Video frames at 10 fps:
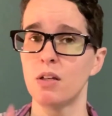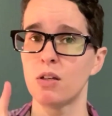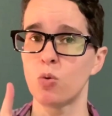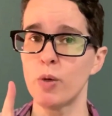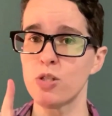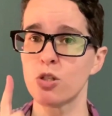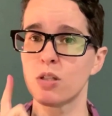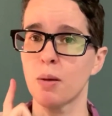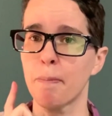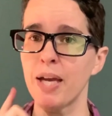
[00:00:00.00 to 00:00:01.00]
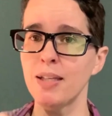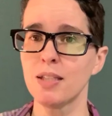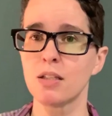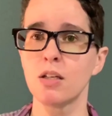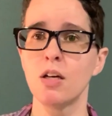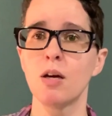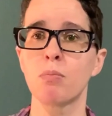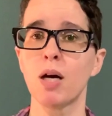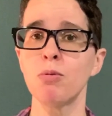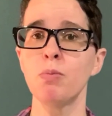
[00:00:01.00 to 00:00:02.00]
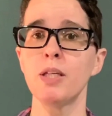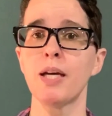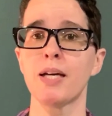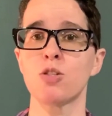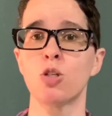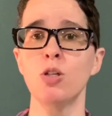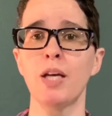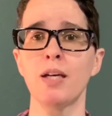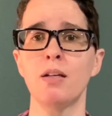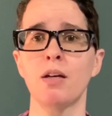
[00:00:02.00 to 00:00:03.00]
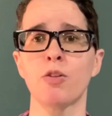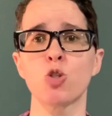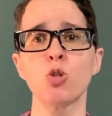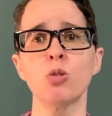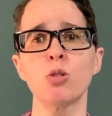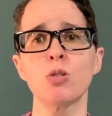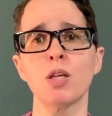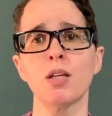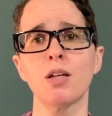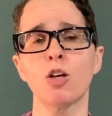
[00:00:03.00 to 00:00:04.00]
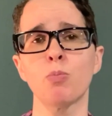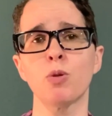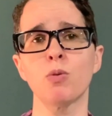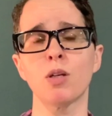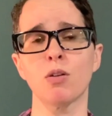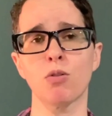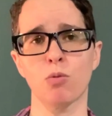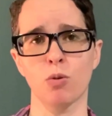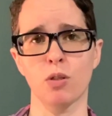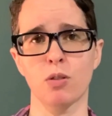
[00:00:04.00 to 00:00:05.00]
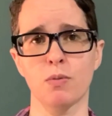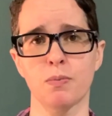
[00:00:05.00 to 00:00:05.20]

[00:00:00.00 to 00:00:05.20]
a wizard companion probably has a good head on their shoulders and can help you get through it.